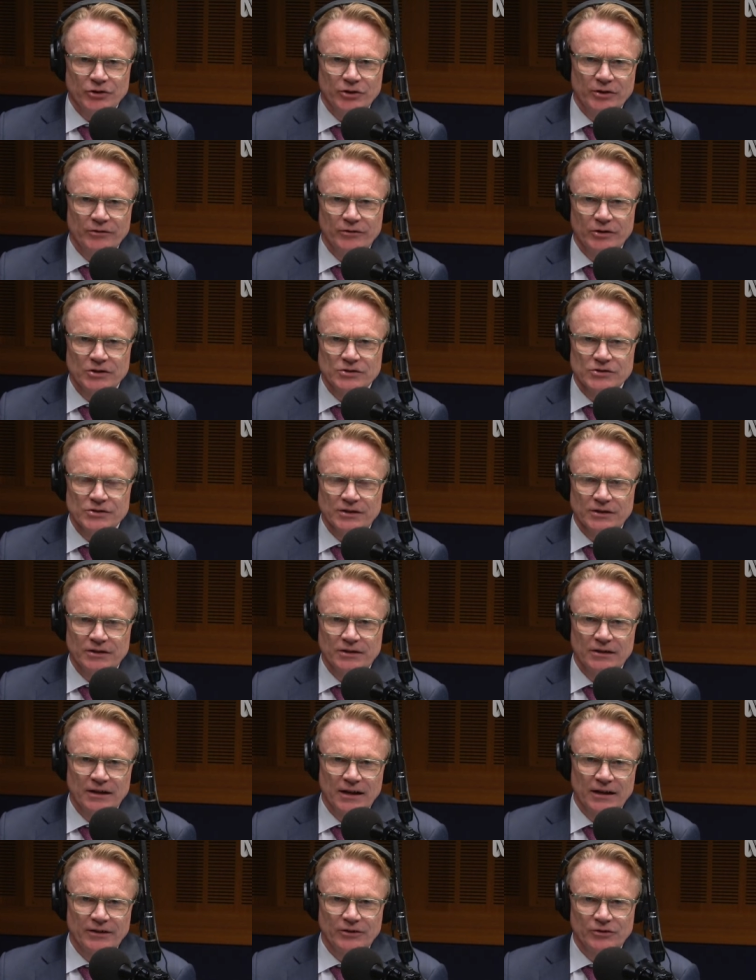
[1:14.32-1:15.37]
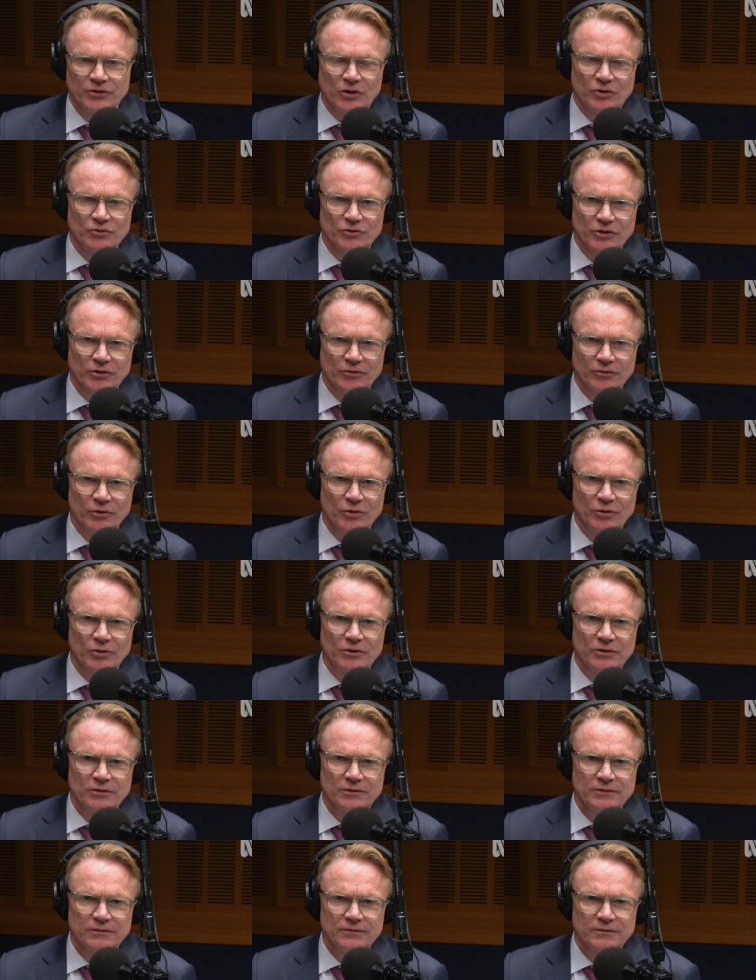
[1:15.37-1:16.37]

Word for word: University and a doctorate of law?